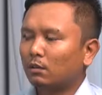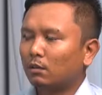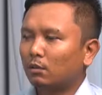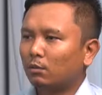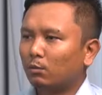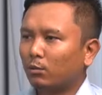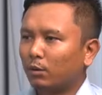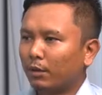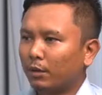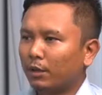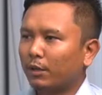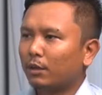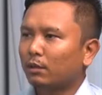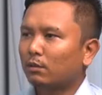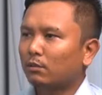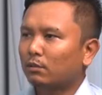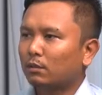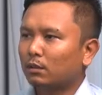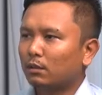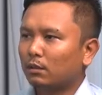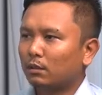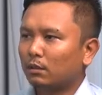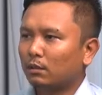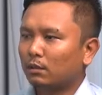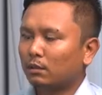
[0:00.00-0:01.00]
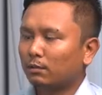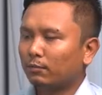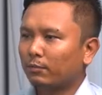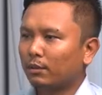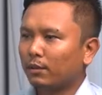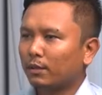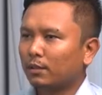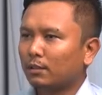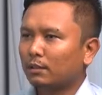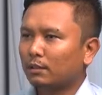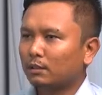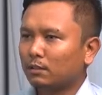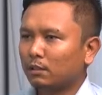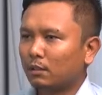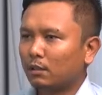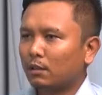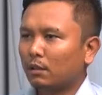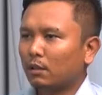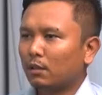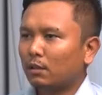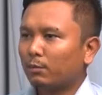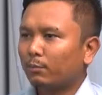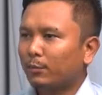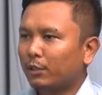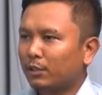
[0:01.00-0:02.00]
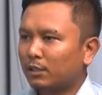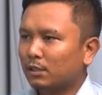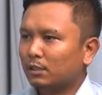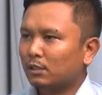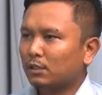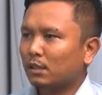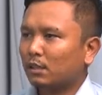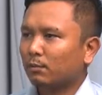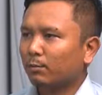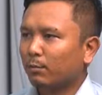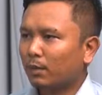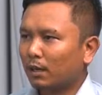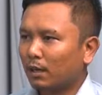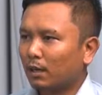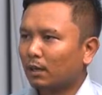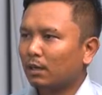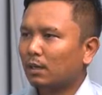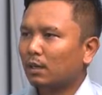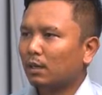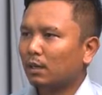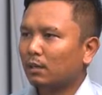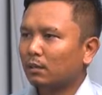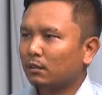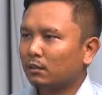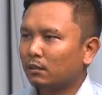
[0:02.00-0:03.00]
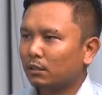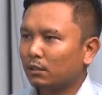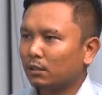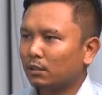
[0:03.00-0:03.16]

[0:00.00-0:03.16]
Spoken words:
working on the various missions like Mangalyaan